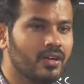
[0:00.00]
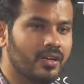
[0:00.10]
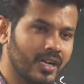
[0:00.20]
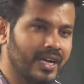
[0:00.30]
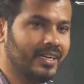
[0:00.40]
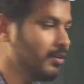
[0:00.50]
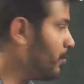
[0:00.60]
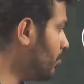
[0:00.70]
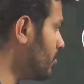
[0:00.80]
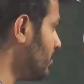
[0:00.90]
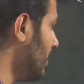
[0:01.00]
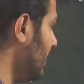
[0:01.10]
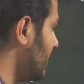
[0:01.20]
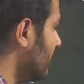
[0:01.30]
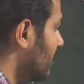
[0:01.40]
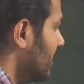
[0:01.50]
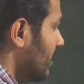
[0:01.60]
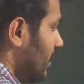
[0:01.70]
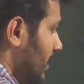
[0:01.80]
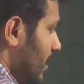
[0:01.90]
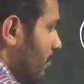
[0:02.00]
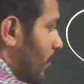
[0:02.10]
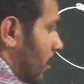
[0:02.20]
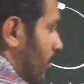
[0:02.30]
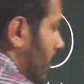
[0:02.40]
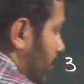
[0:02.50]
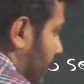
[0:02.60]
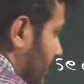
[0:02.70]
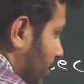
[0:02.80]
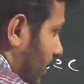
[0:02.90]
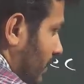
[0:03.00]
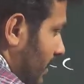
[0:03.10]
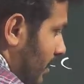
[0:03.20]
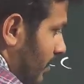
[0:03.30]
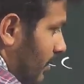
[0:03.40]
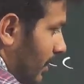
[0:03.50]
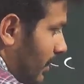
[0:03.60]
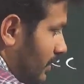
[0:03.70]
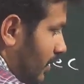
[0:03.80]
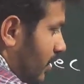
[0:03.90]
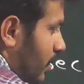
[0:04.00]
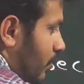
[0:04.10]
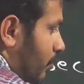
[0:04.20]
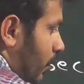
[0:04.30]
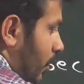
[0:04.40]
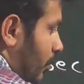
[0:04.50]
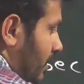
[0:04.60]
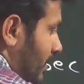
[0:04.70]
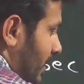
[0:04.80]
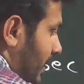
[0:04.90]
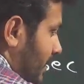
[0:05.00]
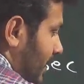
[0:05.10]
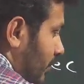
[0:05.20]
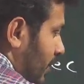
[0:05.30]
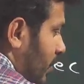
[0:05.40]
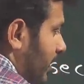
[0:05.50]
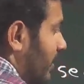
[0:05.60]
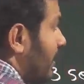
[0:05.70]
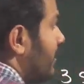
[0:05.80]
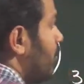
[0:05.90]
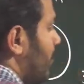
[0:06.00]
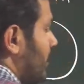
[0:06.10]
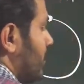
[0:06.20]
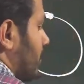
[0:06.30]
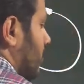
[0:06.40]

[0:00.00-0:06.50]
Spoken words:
Directly proportional, yes. Here volume and pressure, what is the relation? Volume is decreasing when you are increasing pressure.